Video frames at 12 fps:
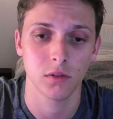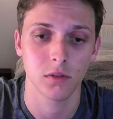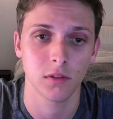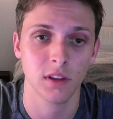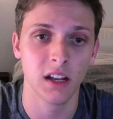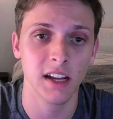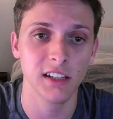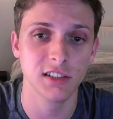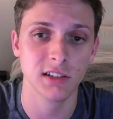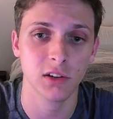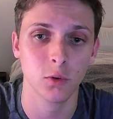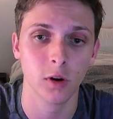Then I
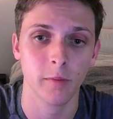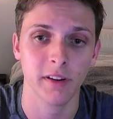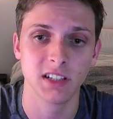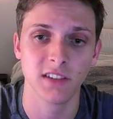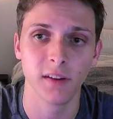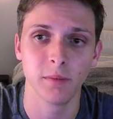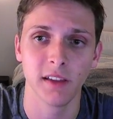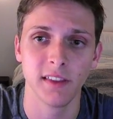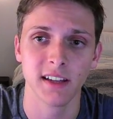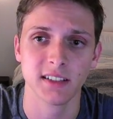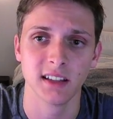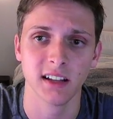just ignore him, because if I play
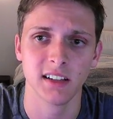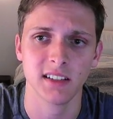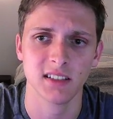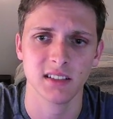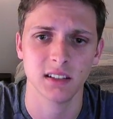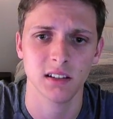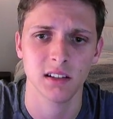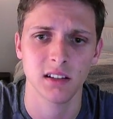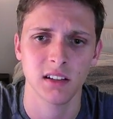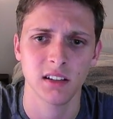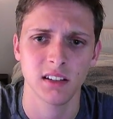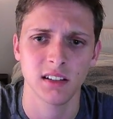this, then it's
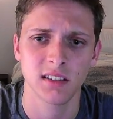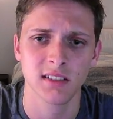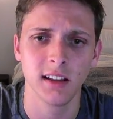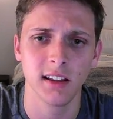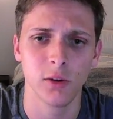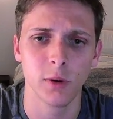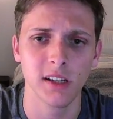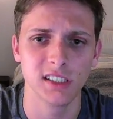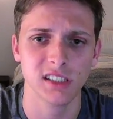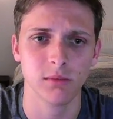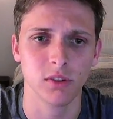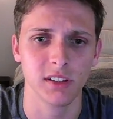slightly
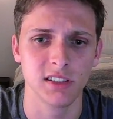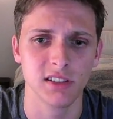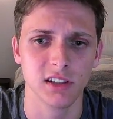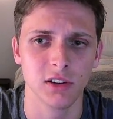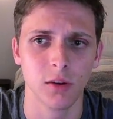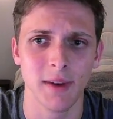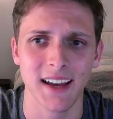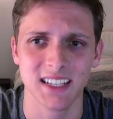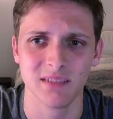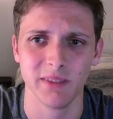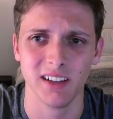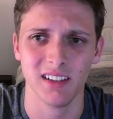questionable. He's just going to go past me.